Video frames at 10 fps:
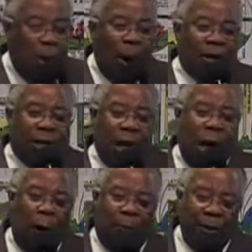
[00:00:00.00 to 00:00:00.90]
What's the
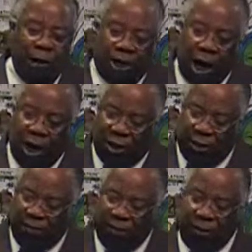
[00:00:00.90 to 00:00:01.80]
hope of the church?
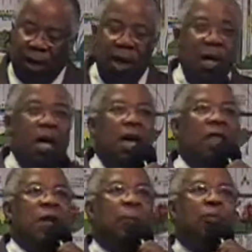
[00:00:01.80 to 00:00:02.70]

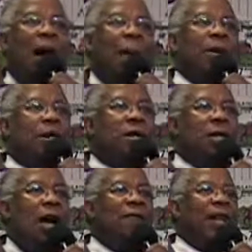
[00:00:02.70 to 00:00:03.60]
The
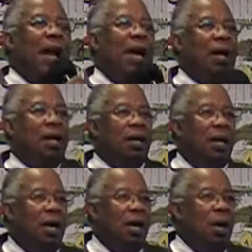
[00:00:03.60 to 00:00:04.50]
promise of God.
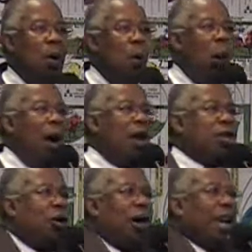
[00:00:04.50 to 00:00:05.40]

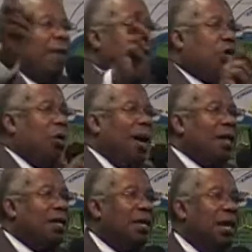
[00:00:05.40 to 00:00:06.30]
Whereunto are given to
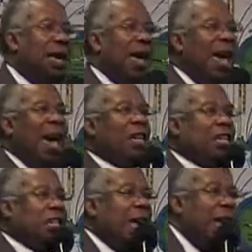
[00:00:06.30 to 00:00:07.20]
us
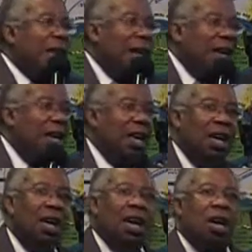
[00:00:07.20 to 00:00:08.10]
exceedingly
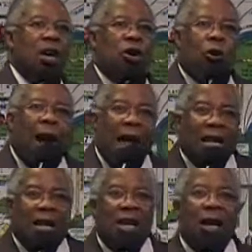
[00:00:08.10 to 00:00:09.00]

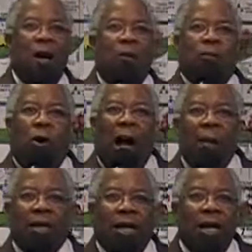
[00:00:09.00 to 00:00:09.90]
great yes.
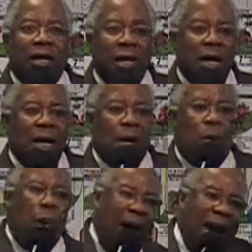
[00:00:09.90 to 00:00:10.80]
promises.
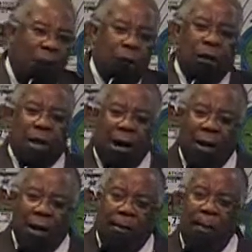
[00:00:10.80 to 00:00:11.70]
Why would
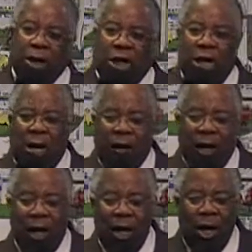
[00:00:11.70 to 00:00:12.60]
God let a
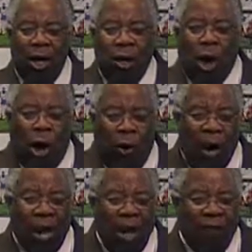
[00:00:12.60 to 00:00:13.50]
missionary go
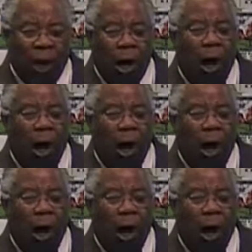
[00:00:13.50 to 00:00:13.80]
and leave their